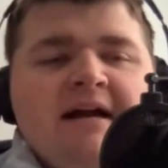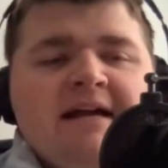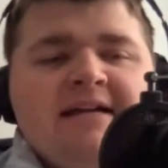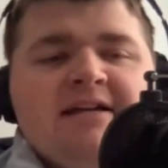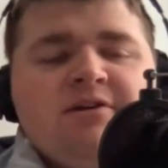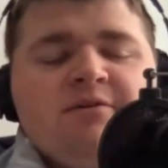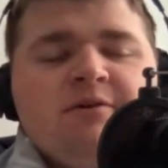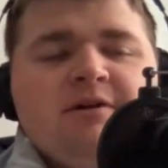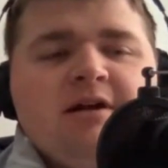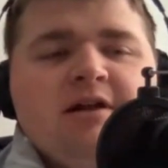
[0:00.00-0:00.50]

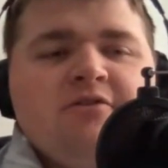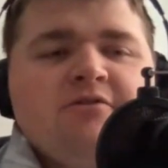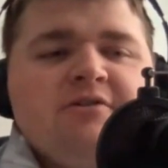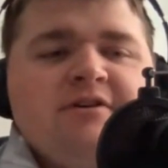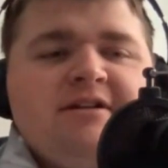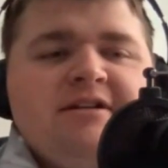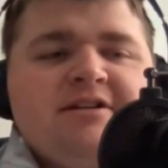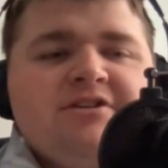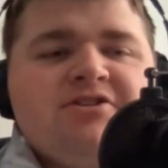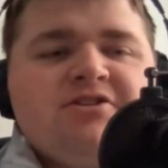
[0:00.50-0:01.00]
Welcome back
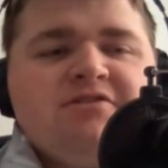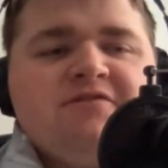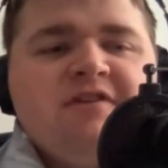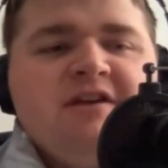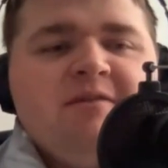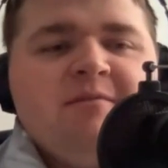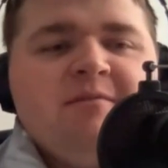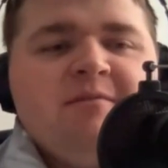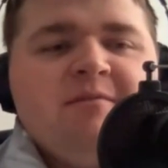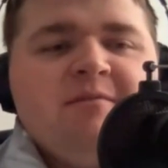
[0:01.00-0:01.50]
into another
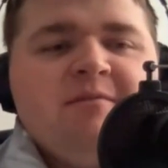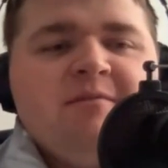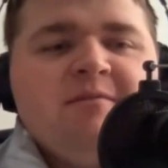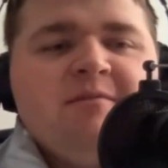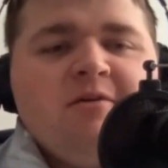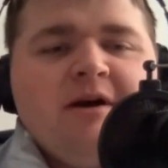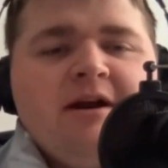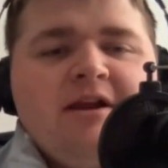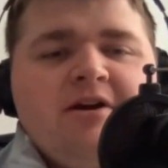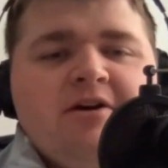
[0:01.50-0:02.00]
edition of
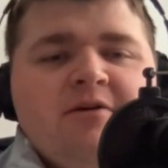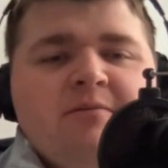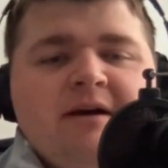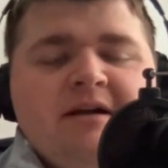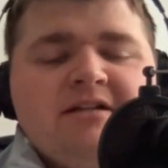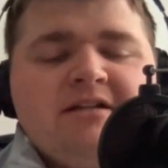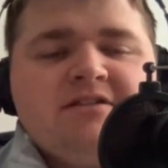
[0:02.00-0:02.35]
EMAW Radio.